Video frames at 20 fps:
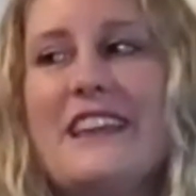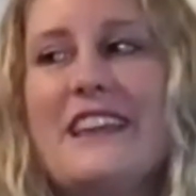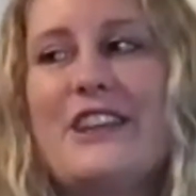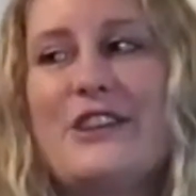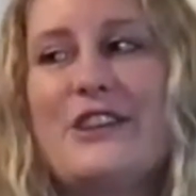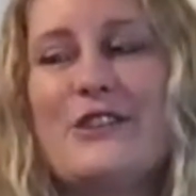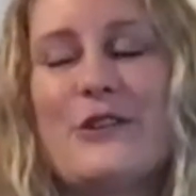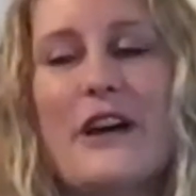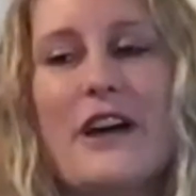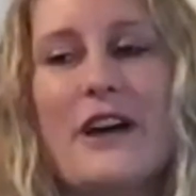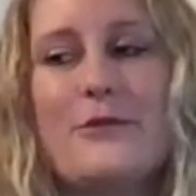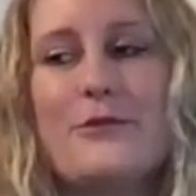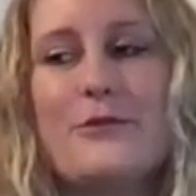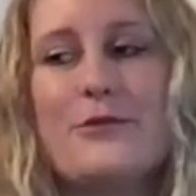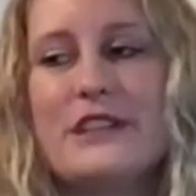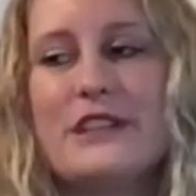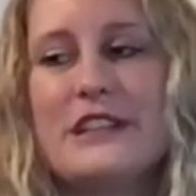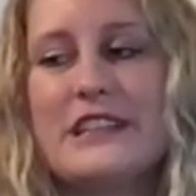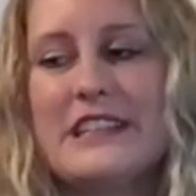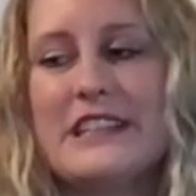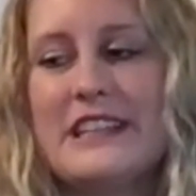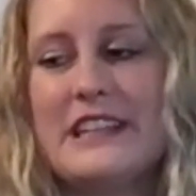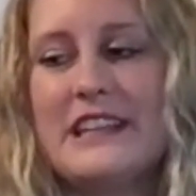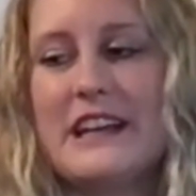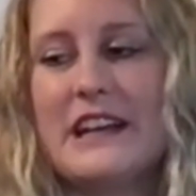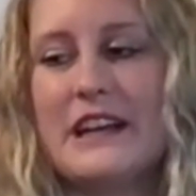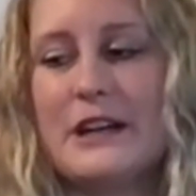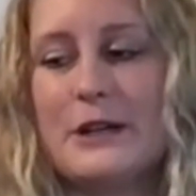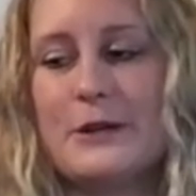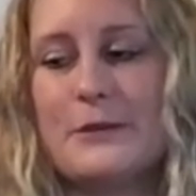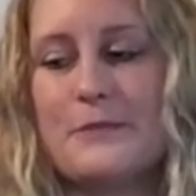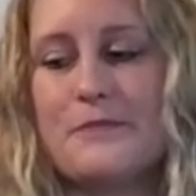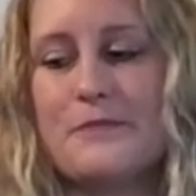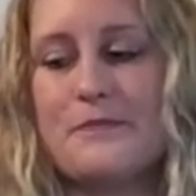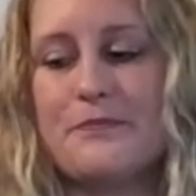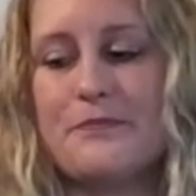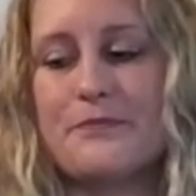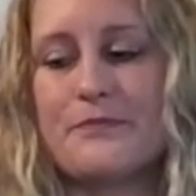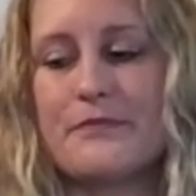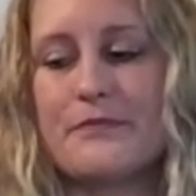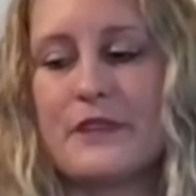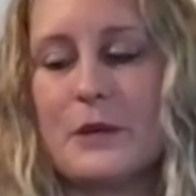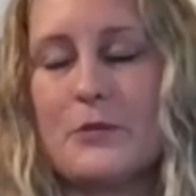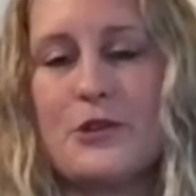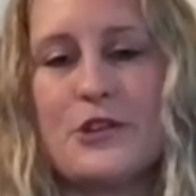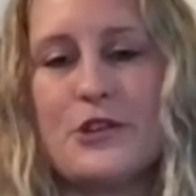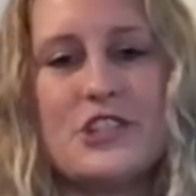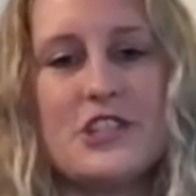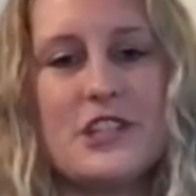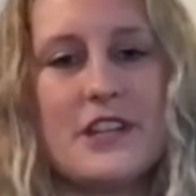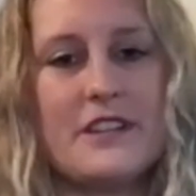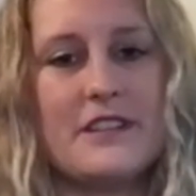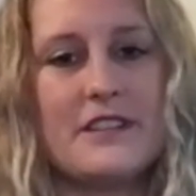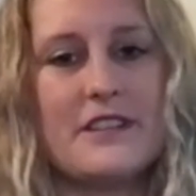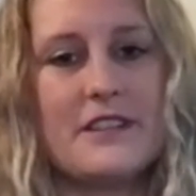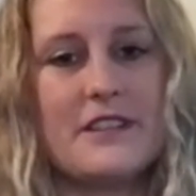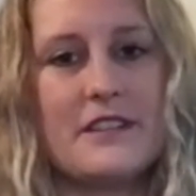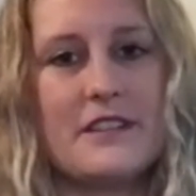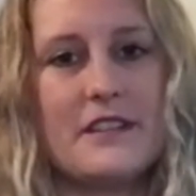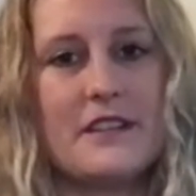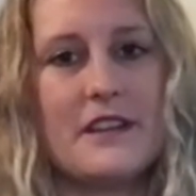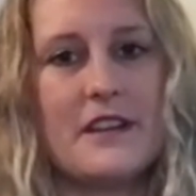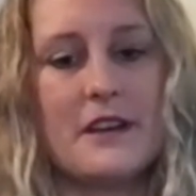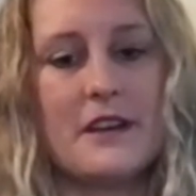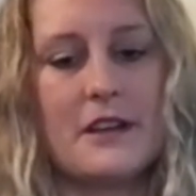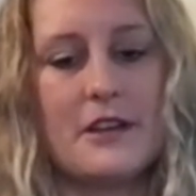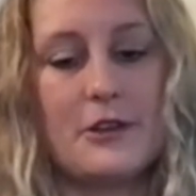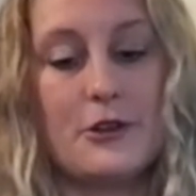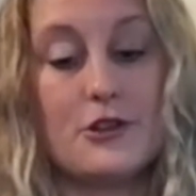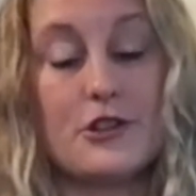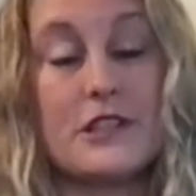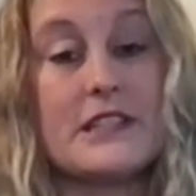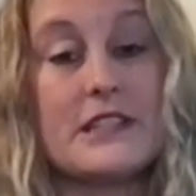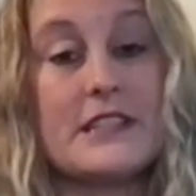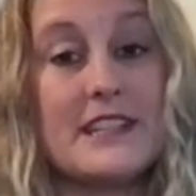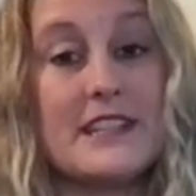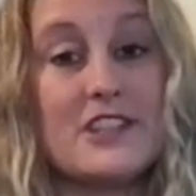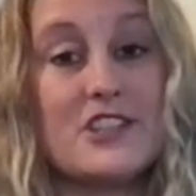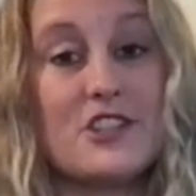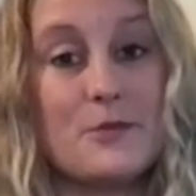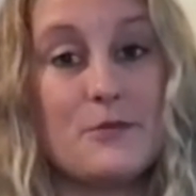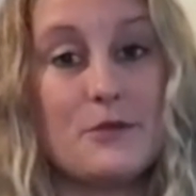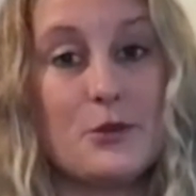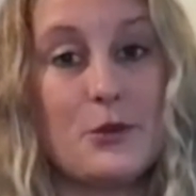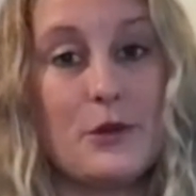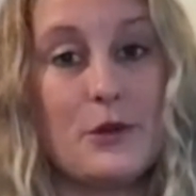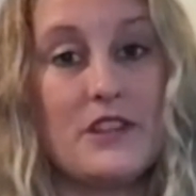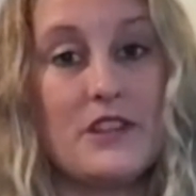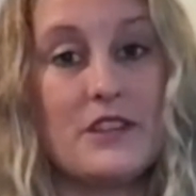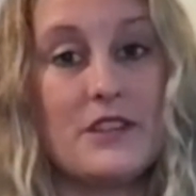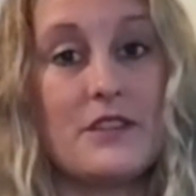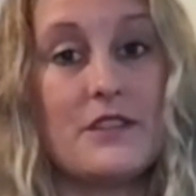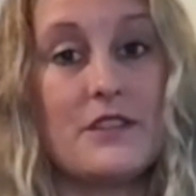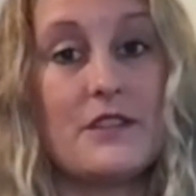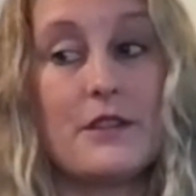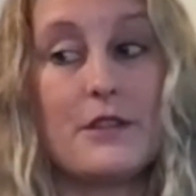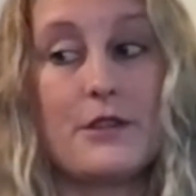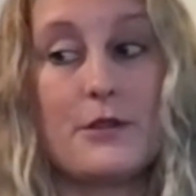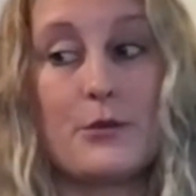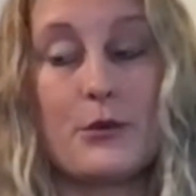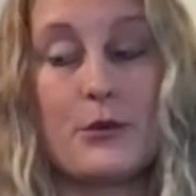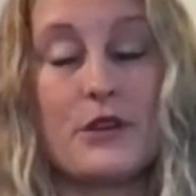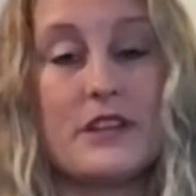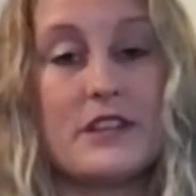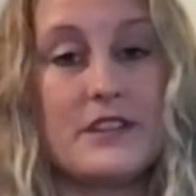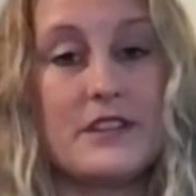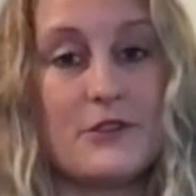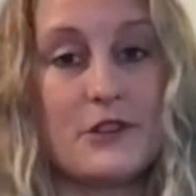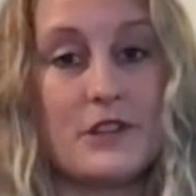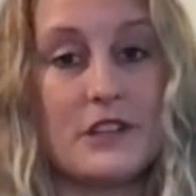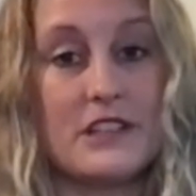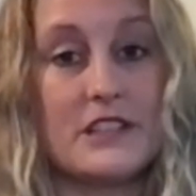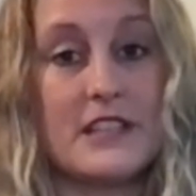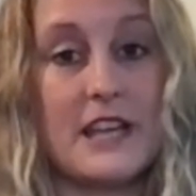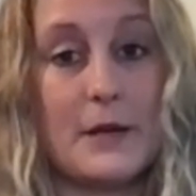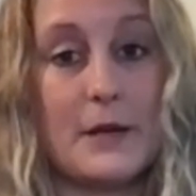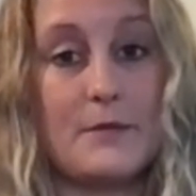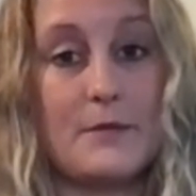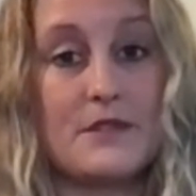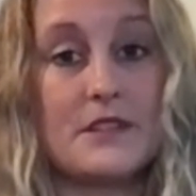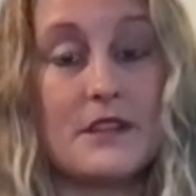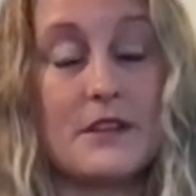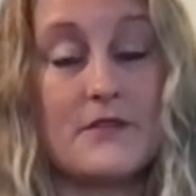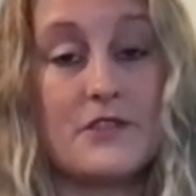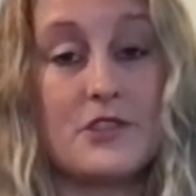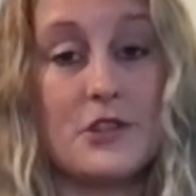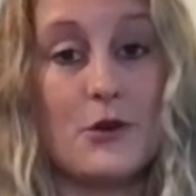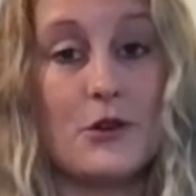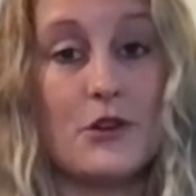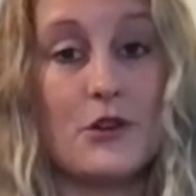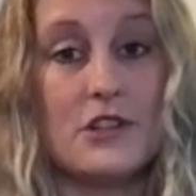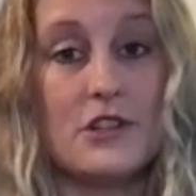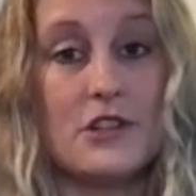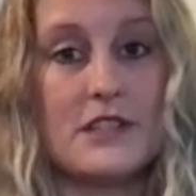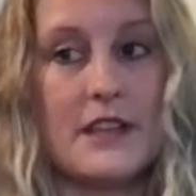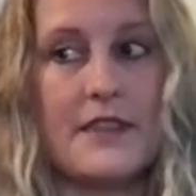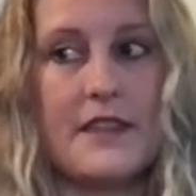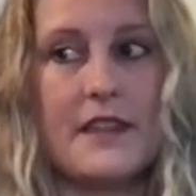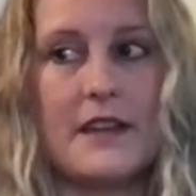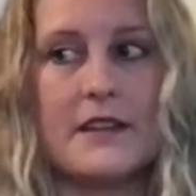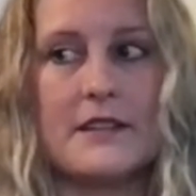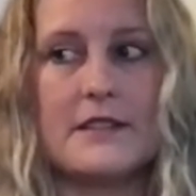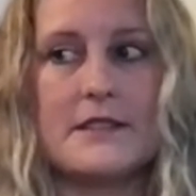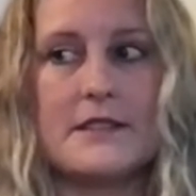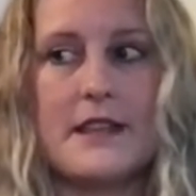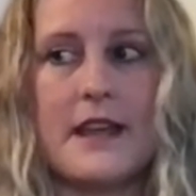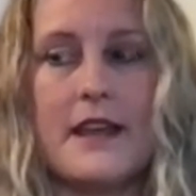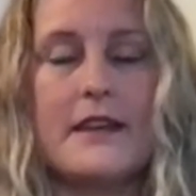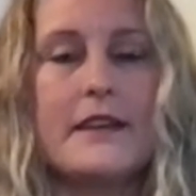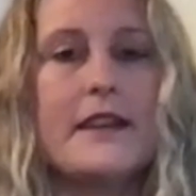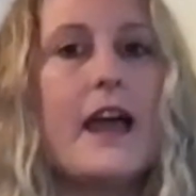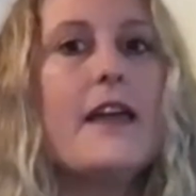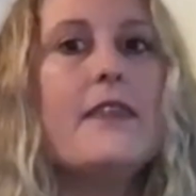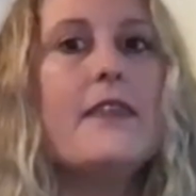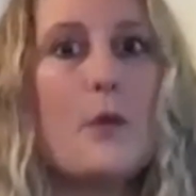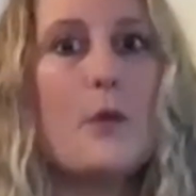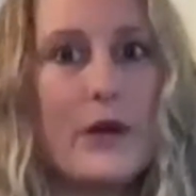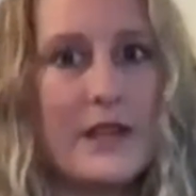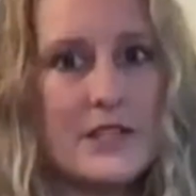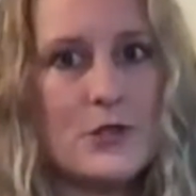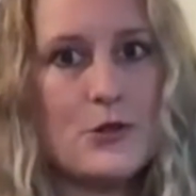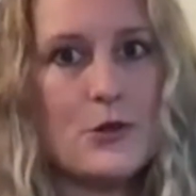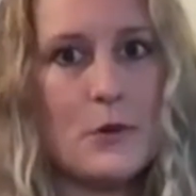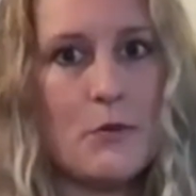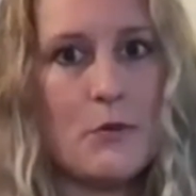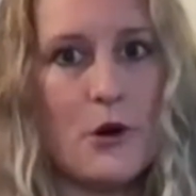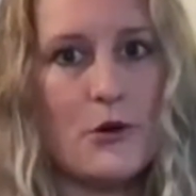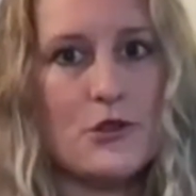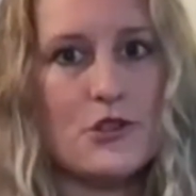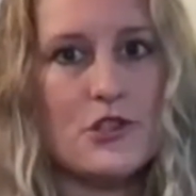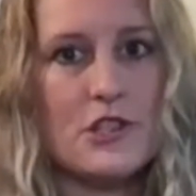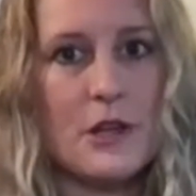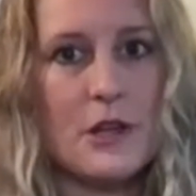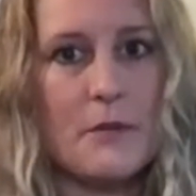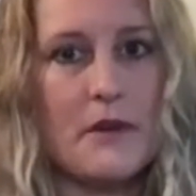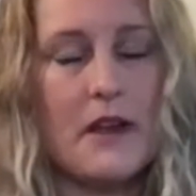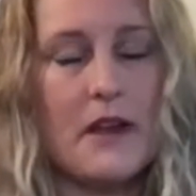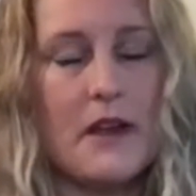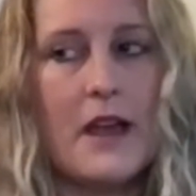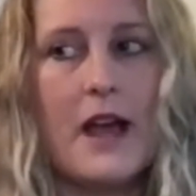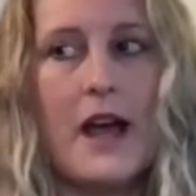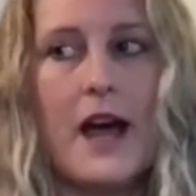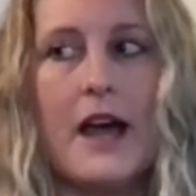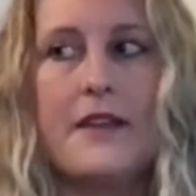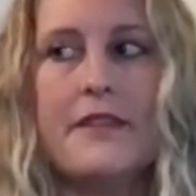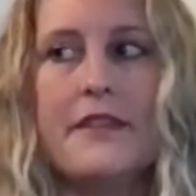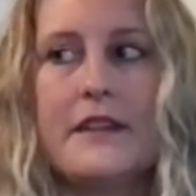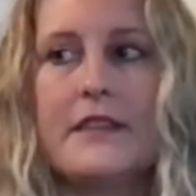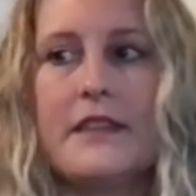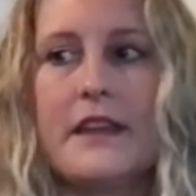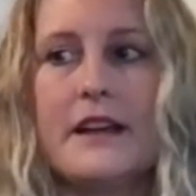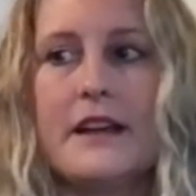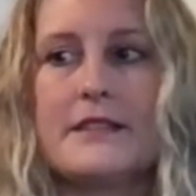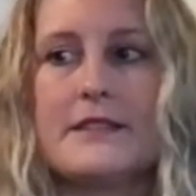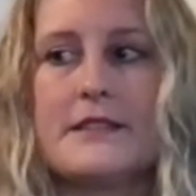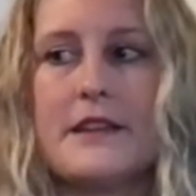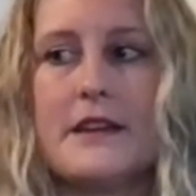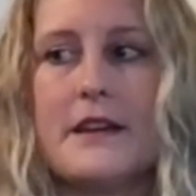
you. I really appreciate your distinction between the 3 different types of donors. I think it's, and the ways to approach them. I think that's